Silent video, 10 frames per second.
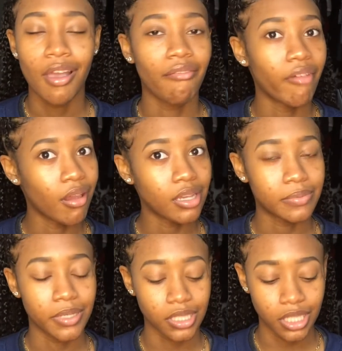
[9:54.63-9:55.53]
very
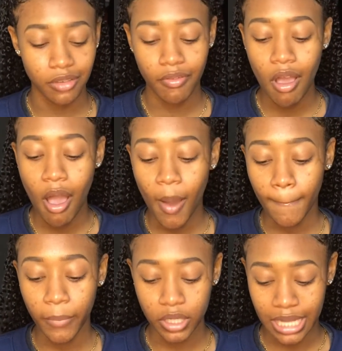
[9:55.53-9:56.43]
expensive,
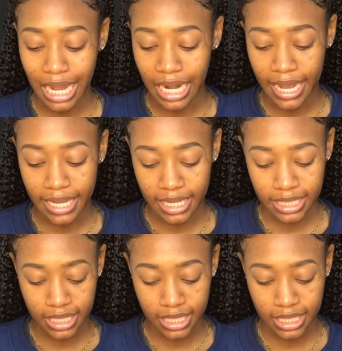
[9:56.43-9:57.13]
but I like it.